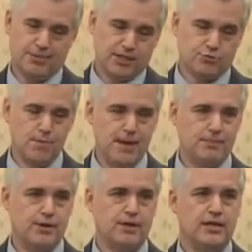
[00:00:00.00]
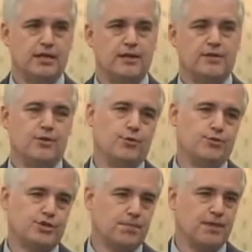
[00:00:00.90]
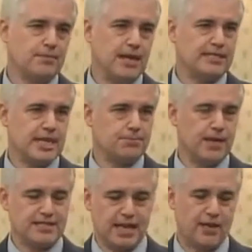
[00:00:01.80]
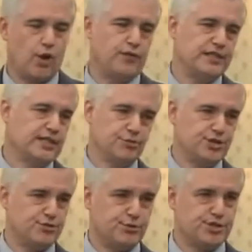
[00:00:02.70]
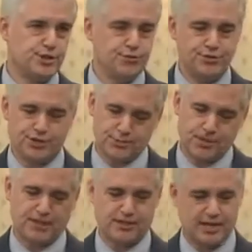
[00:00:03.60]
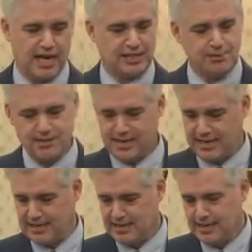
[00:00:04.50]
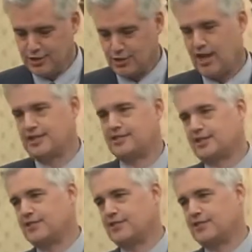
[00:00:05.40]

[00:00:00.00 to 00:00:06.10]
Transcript: Because remember, though something may take place, I often deal with this with students, just because a document's dated July 6,